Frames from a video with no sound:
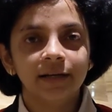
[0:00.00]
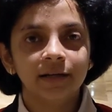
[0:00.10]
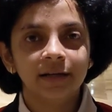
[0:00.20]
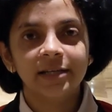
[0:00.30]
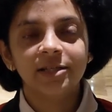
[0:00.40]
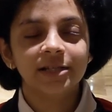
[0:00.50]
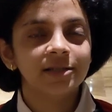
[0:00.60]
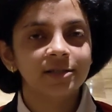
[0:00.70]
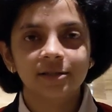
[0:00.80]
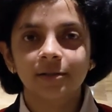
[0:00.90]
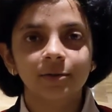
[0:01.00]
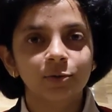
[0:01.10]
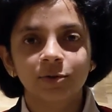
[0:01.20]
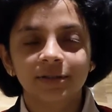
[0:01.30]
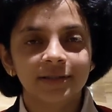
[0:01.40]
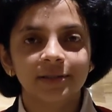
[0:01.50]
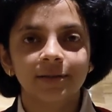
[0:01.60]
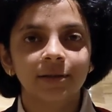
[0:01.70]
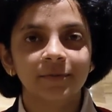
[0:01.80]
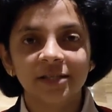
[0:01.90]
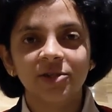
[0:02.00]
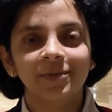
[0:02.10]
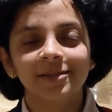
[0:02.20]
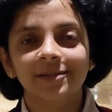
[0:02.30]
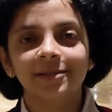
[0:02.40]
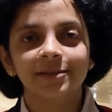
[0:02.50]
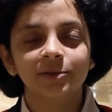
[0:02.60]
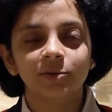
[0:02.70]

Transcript: and exchange rooks, major pieces.